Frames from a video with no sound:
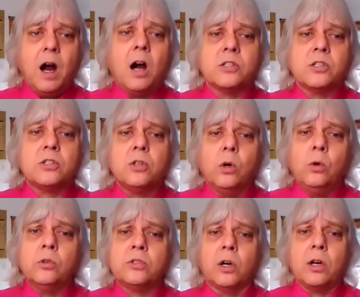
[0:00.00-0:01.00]
Our
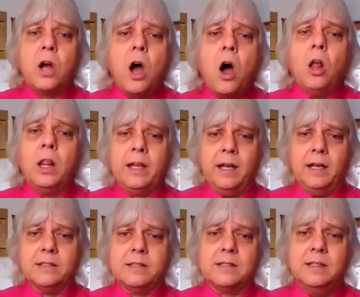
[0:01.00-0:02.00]
souls are calling
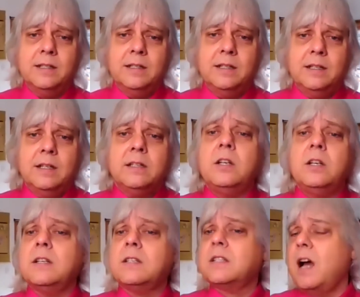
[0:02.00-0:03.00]
us to
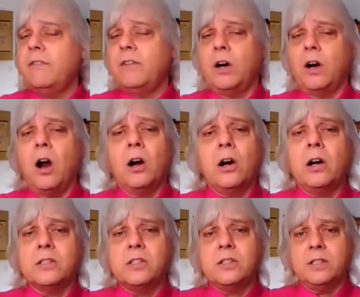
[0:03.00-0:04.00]
discover our
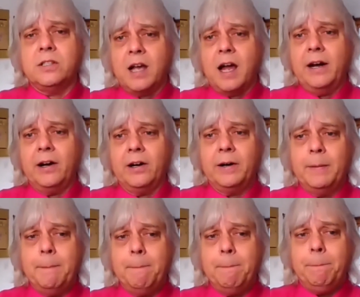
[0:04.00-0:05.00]
heart's desire.
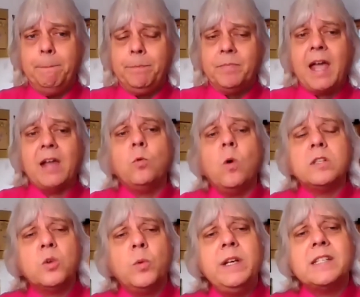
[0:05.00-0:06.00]
And
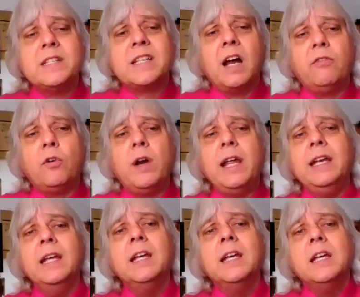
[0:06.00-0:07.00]
once we discover it,
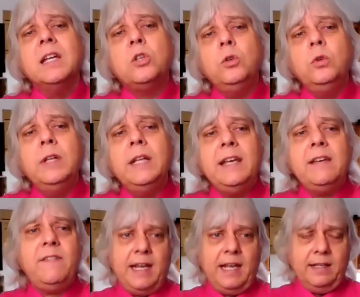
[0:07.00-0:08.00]
to live
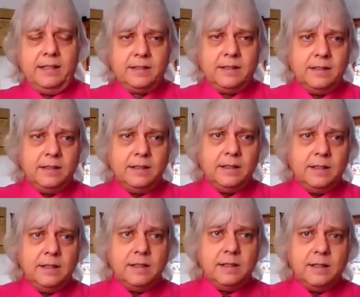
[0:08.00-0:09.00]
in it,
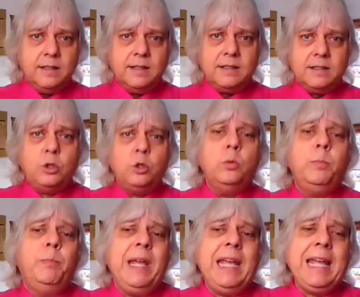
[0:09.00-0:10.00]
to
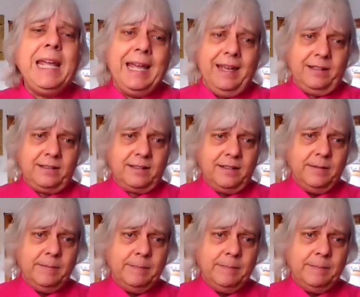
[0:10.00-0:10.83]
be it.